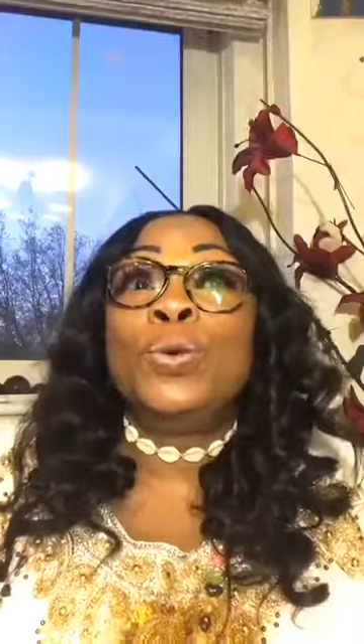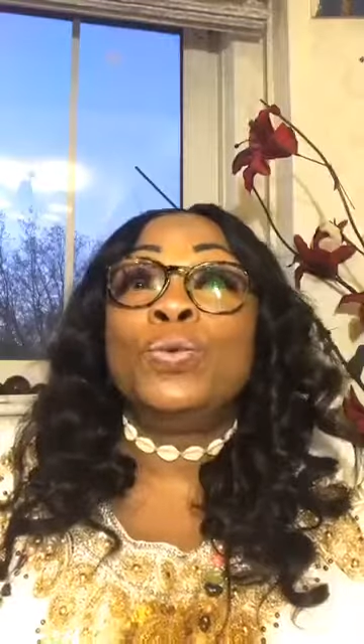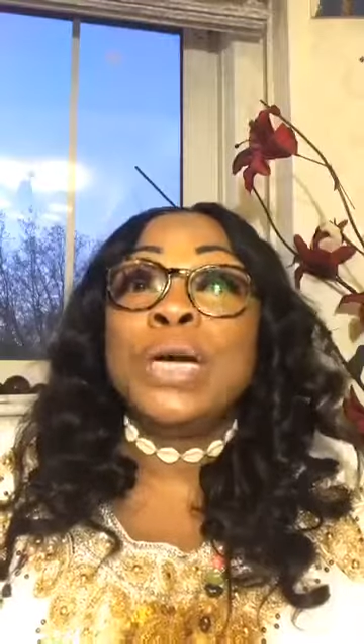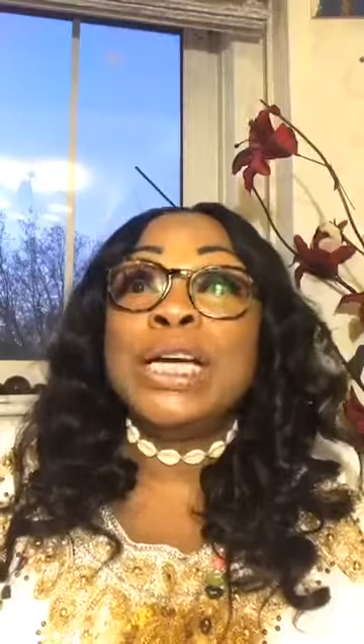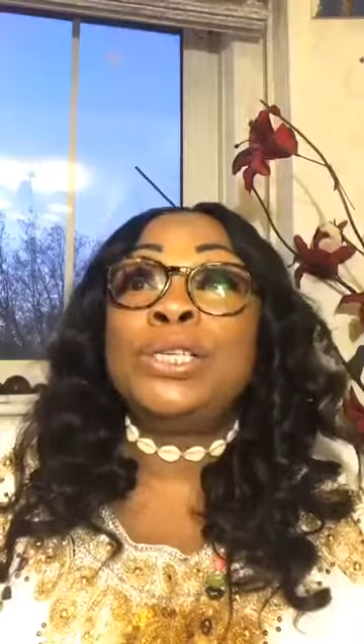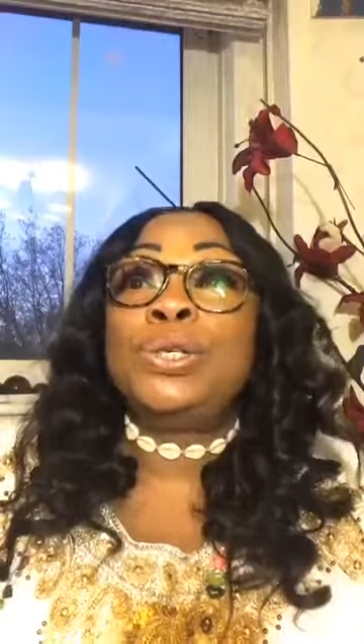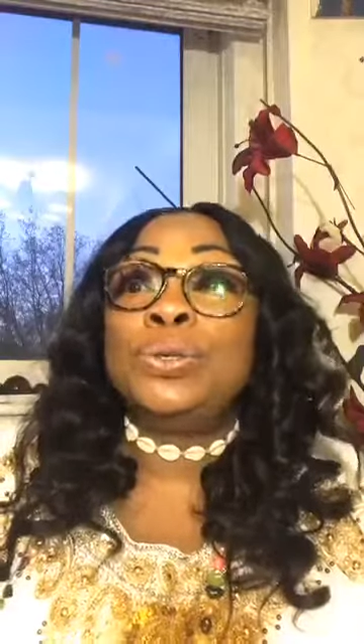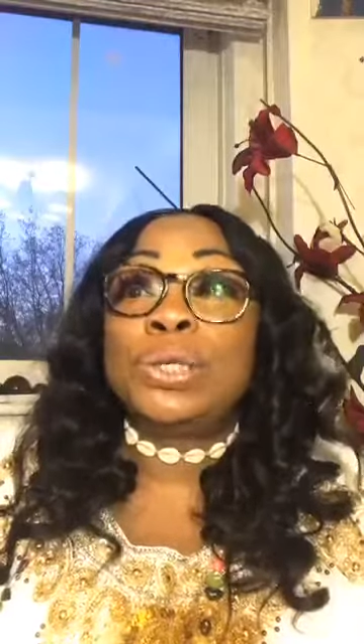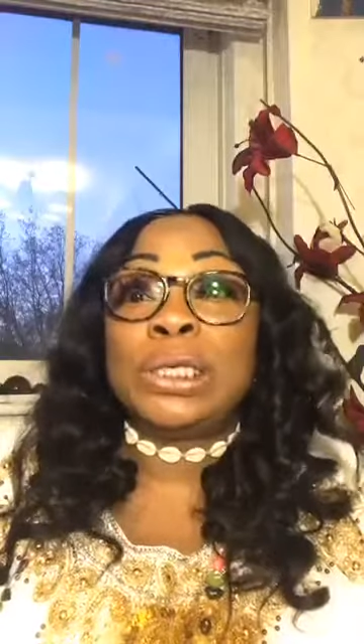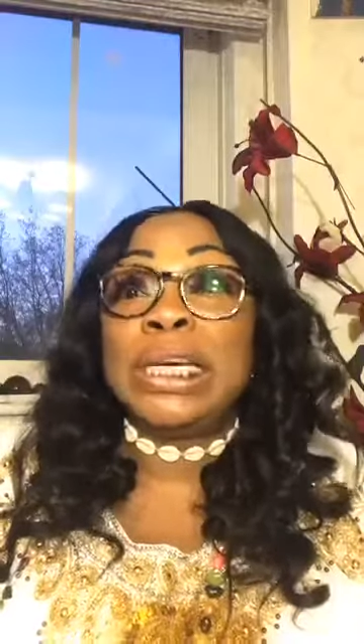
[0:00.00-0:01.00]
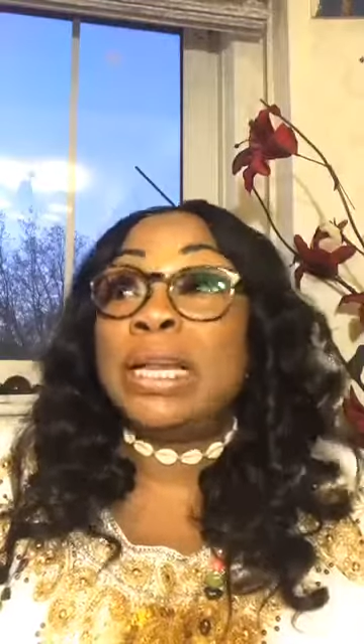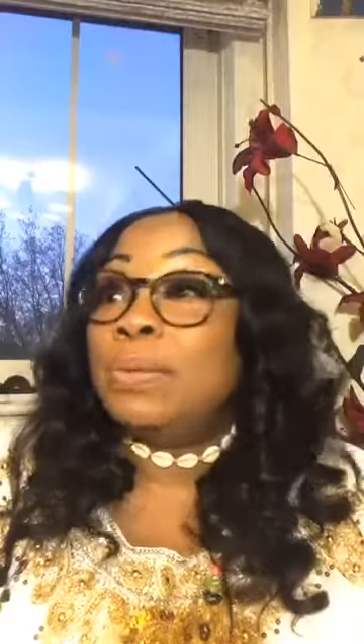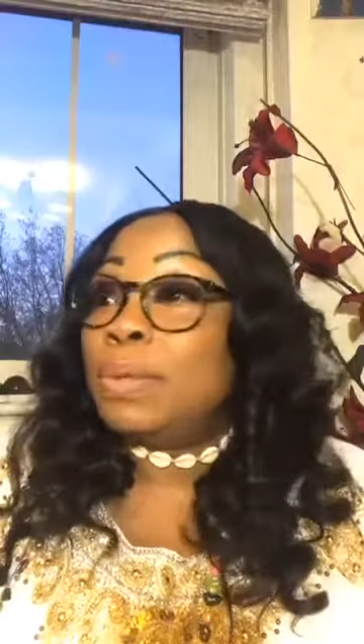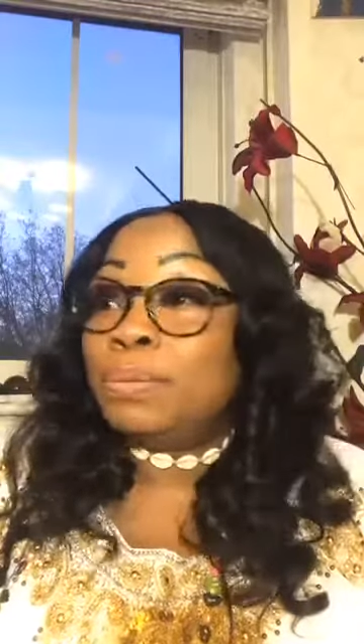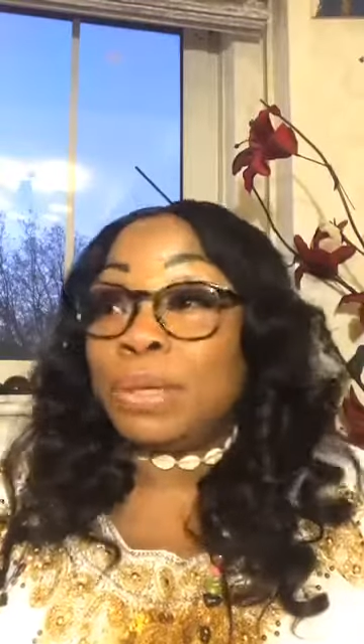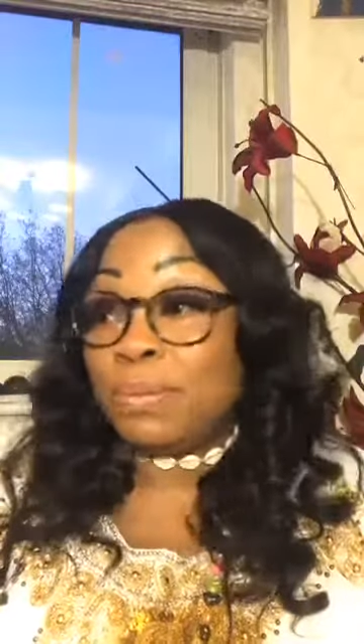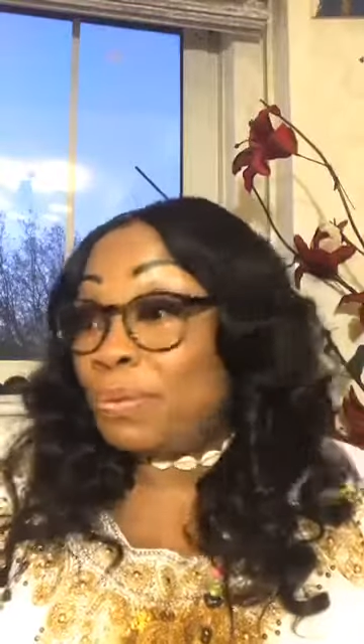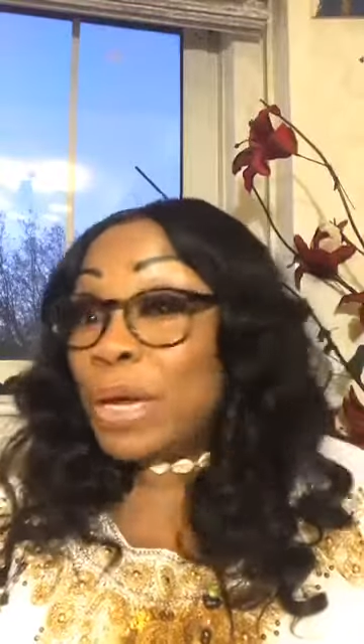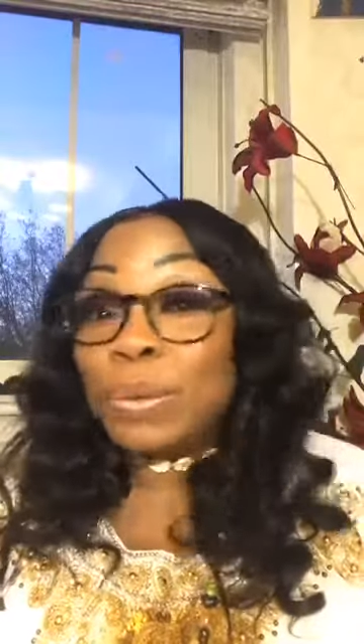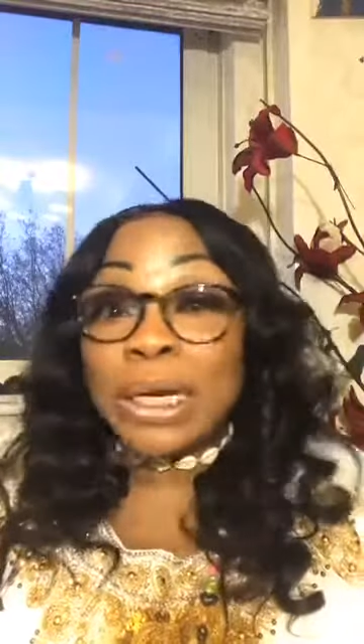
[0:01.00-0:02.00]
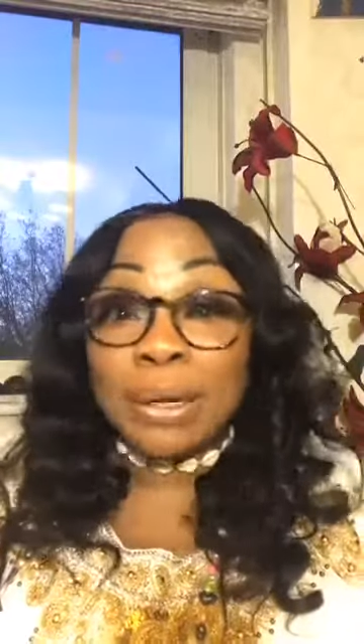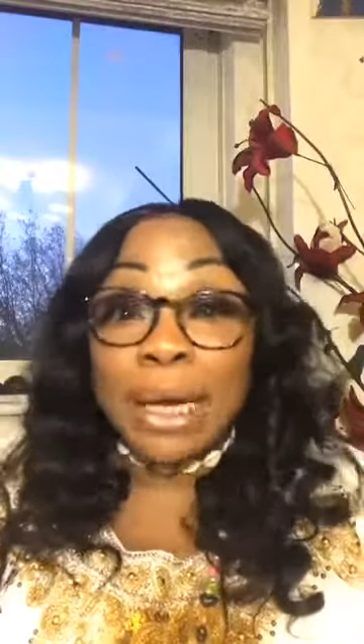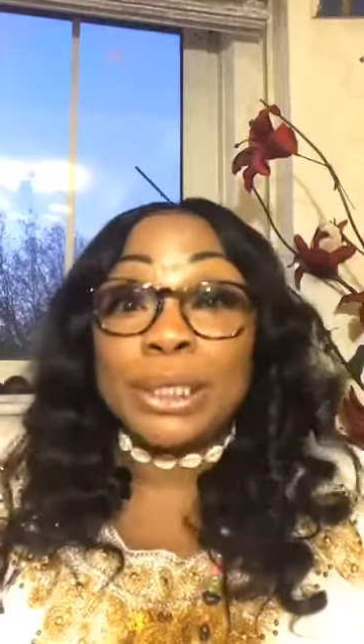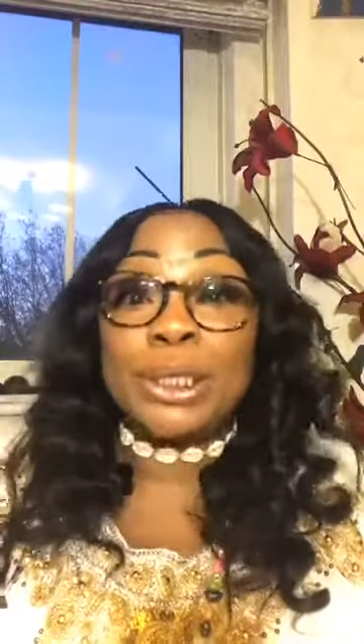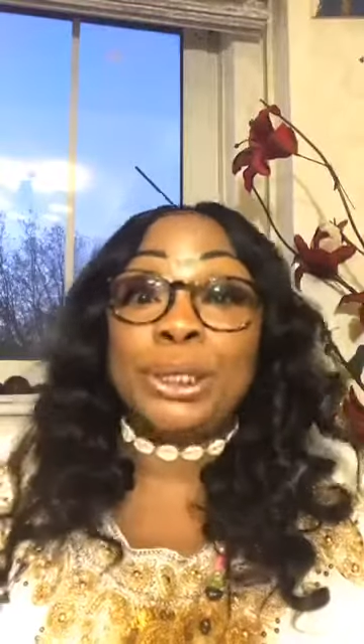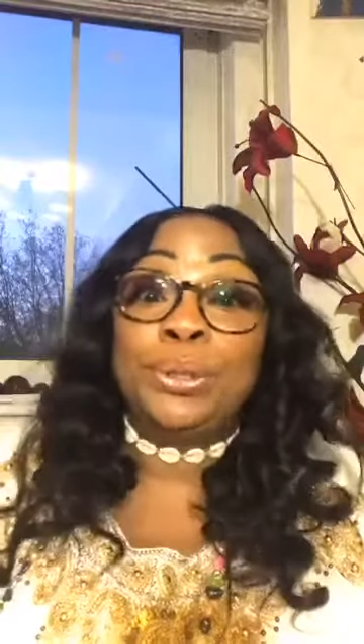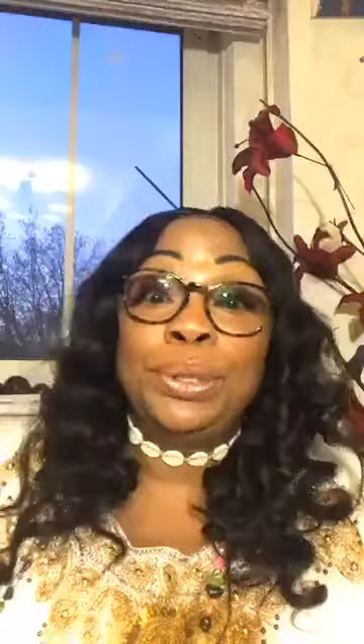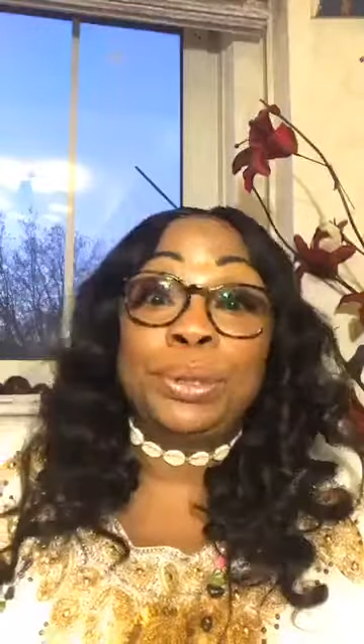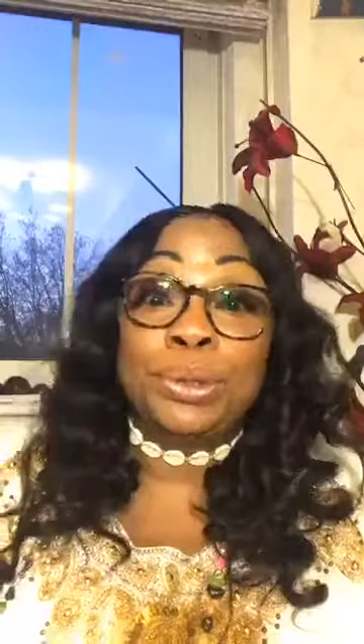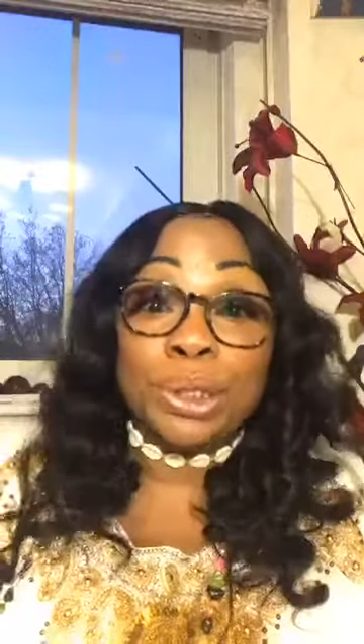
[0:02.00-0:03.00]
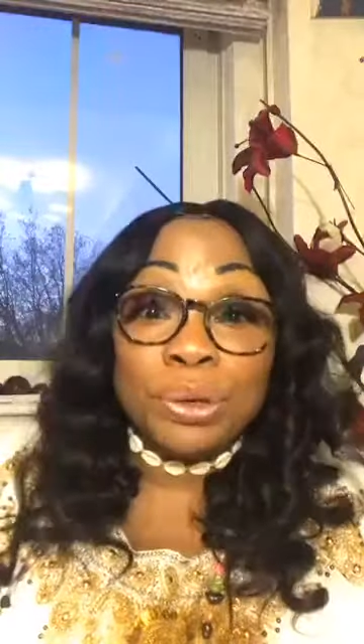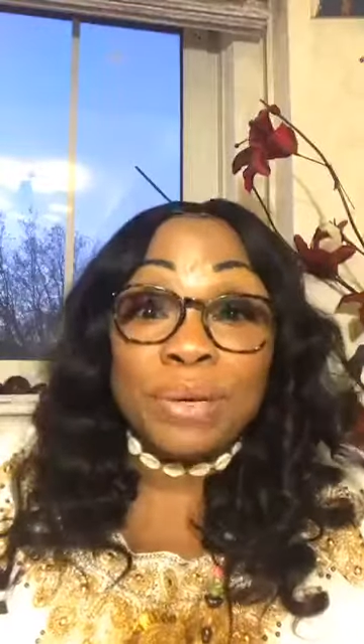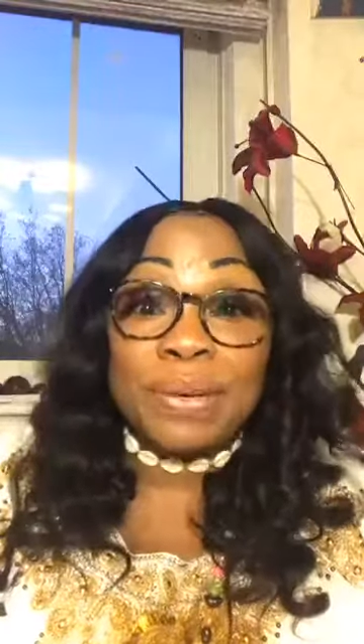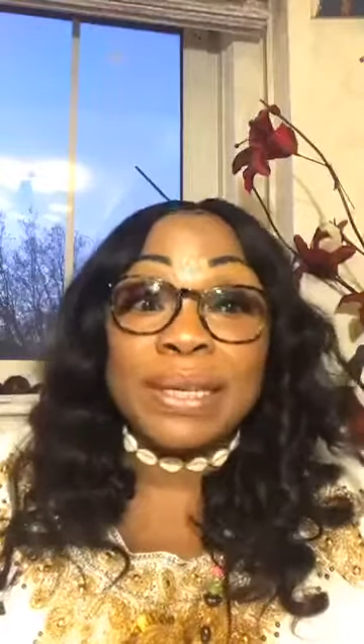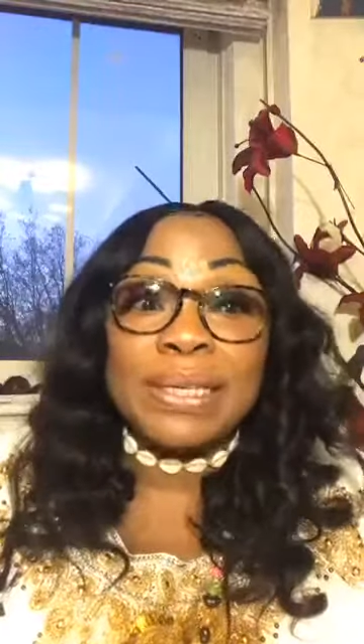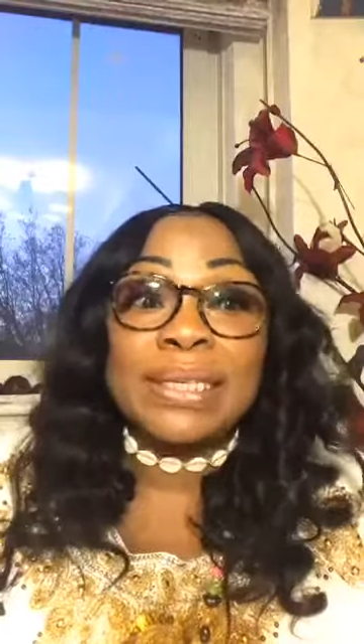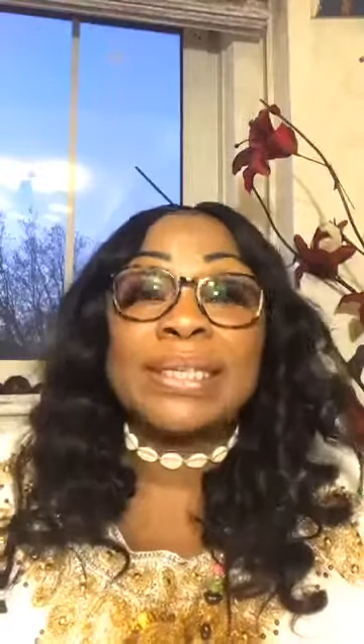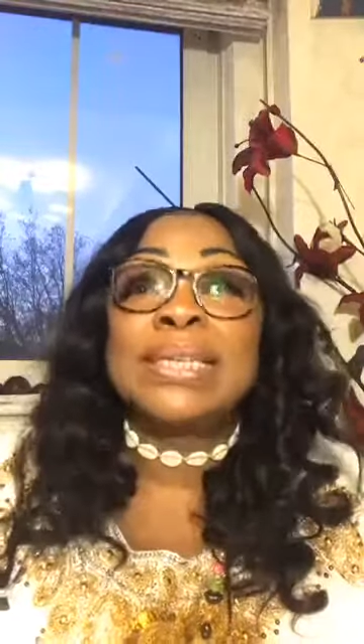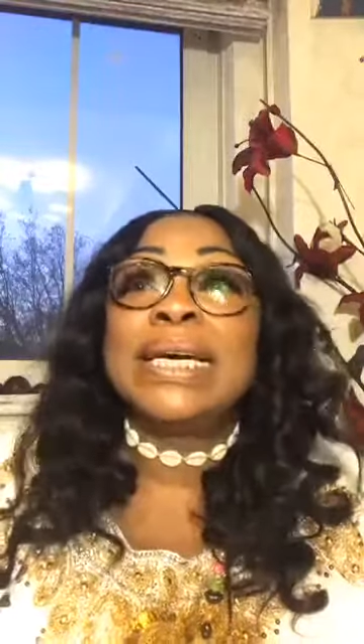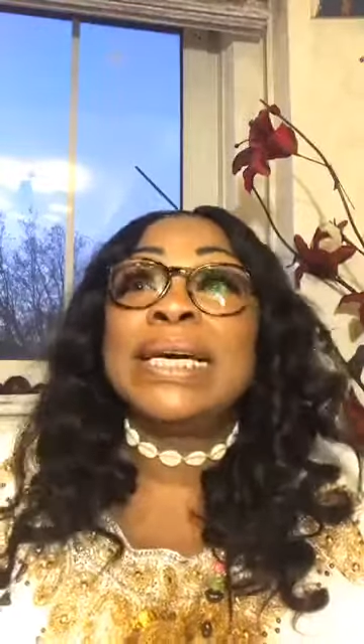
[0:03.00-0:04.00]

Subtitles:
we should still be filled with gratitude to the universe,